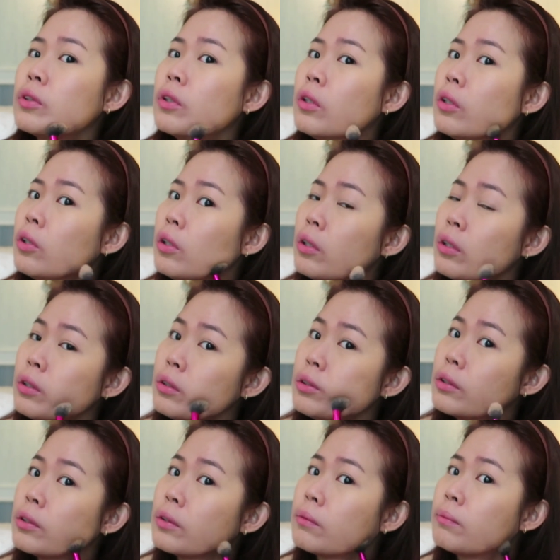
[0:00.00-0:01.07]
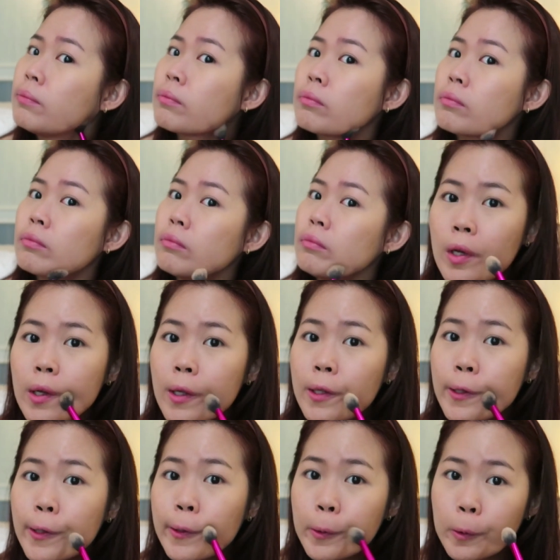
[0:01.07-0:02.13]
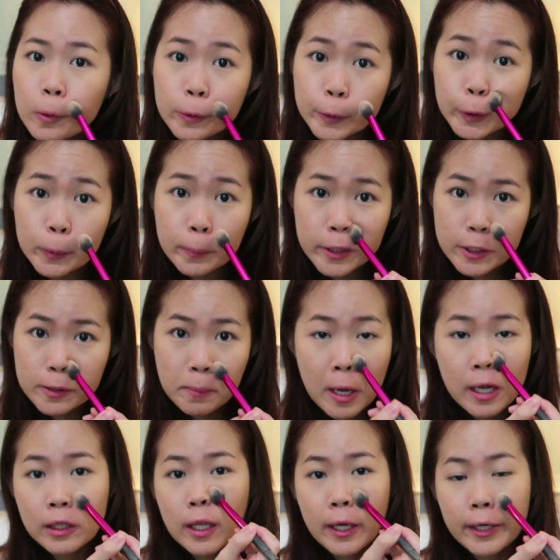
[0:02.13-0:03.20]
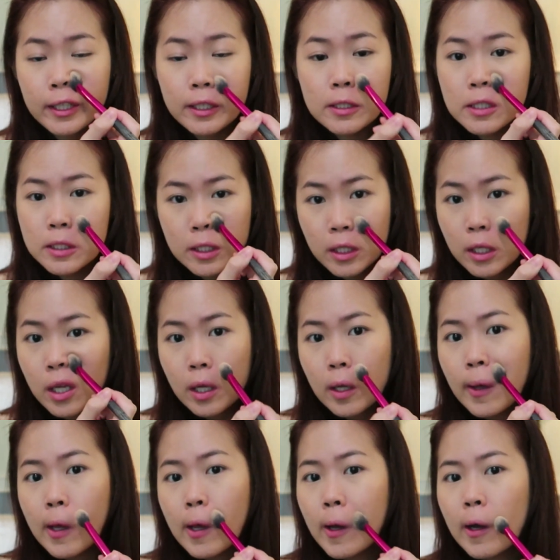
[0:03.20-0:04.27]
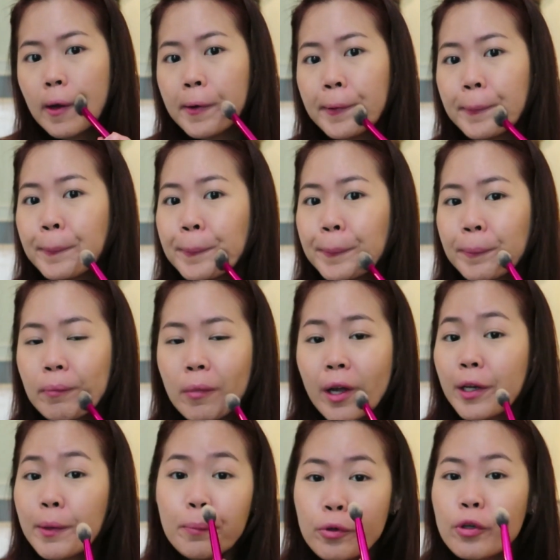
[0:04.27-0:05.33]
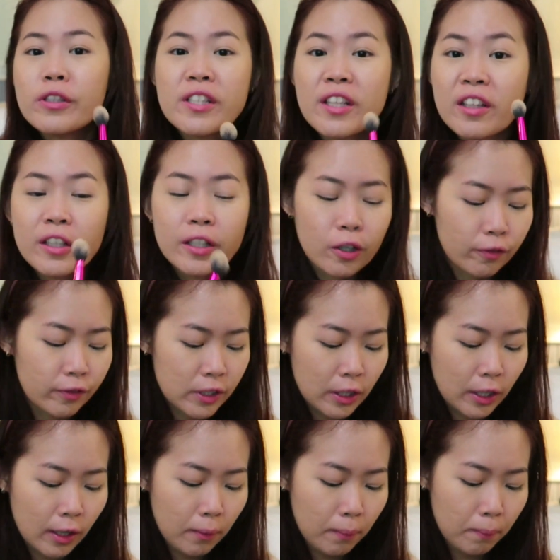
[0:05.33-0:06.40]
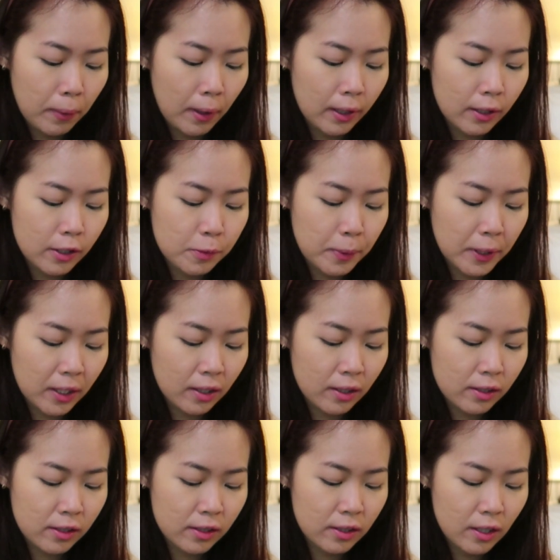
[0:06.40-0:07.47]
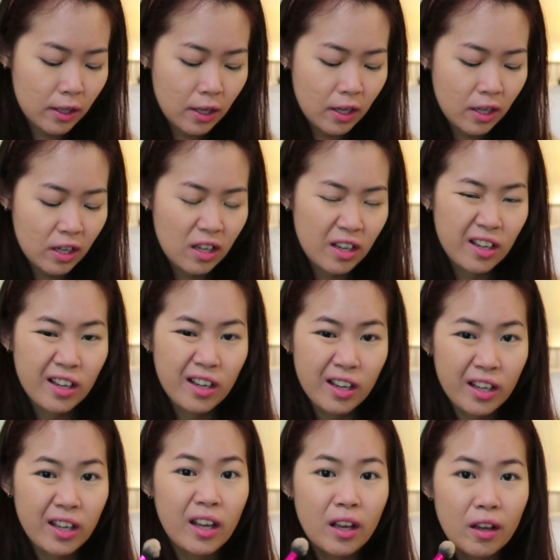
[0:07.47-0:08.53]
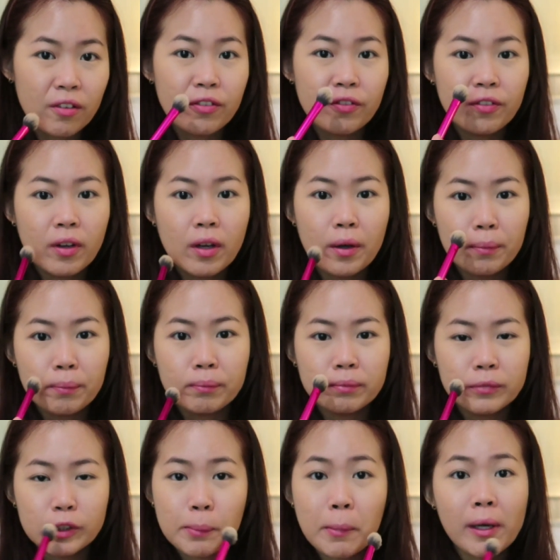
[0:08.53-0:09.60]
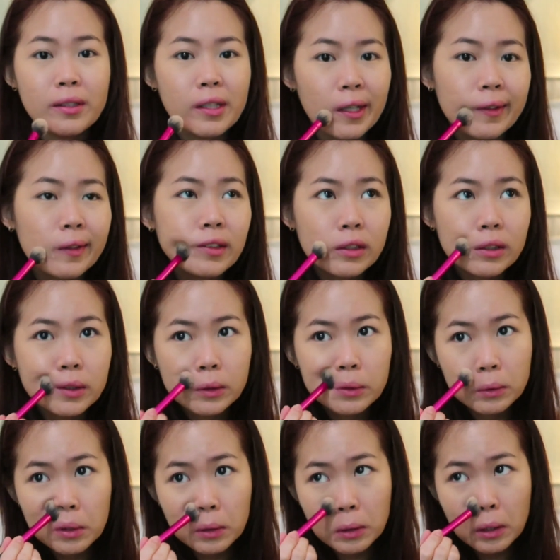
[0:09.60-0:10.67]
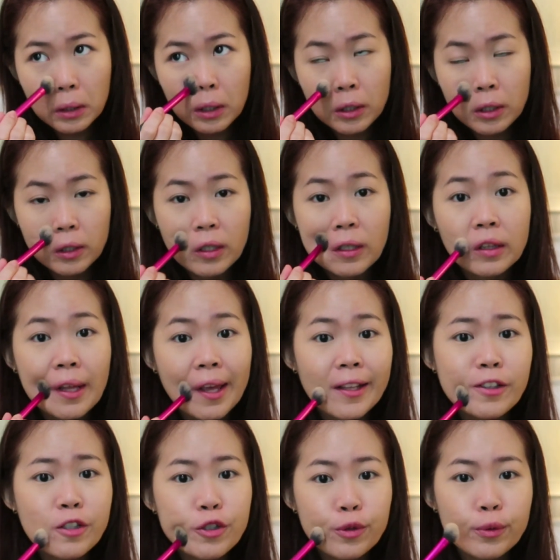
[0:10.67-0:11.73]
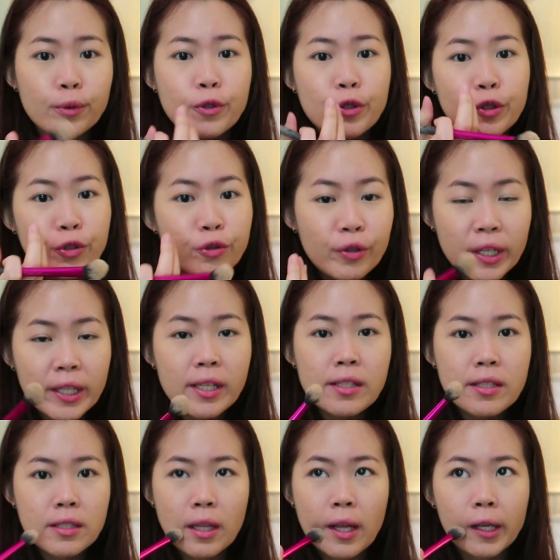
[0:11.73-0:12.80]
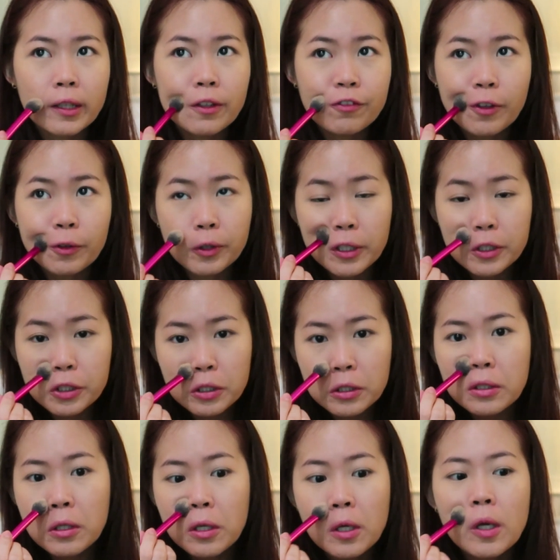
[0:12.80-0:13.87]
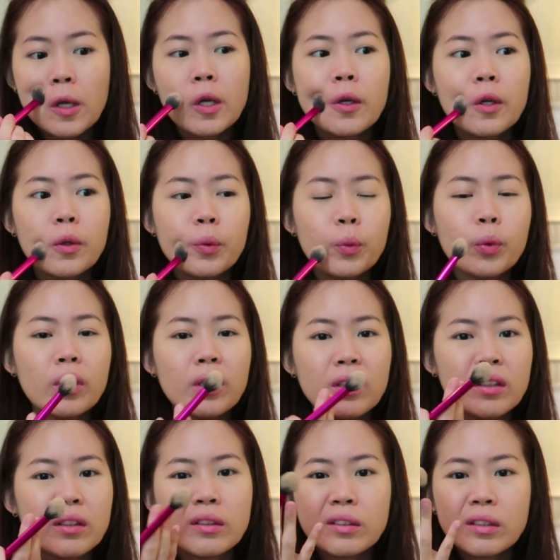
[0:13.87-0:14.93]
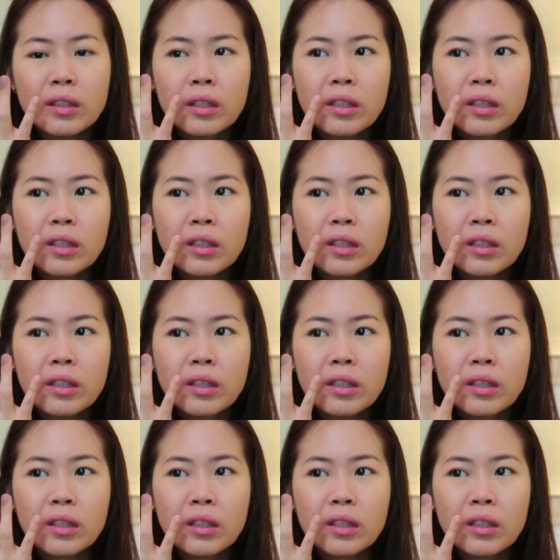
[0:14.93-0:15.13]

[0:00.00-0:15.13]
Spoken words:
Scars. And then also my smile lines. I didn't put concealer here obviously, but it's because I have smile lines and it tends to crease, like the foundation will